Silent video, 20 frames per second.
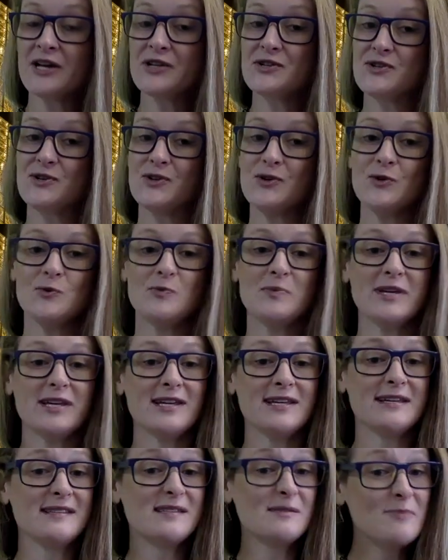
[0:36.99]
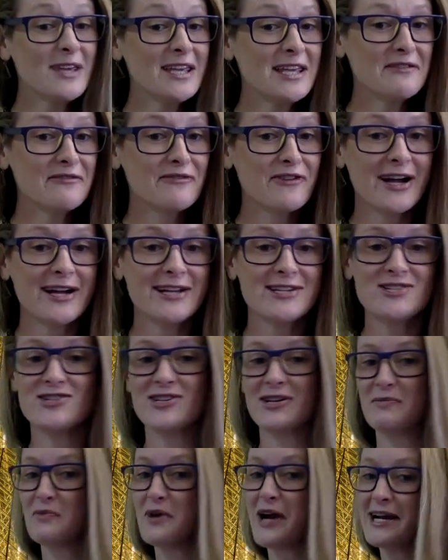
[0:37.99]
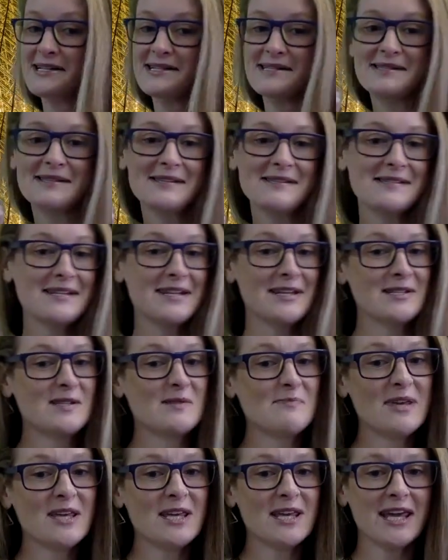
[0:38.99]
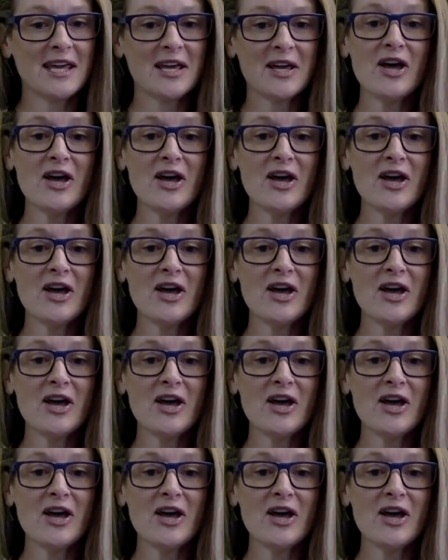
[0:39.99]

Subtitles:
to be speaking French and practice listening and speaking.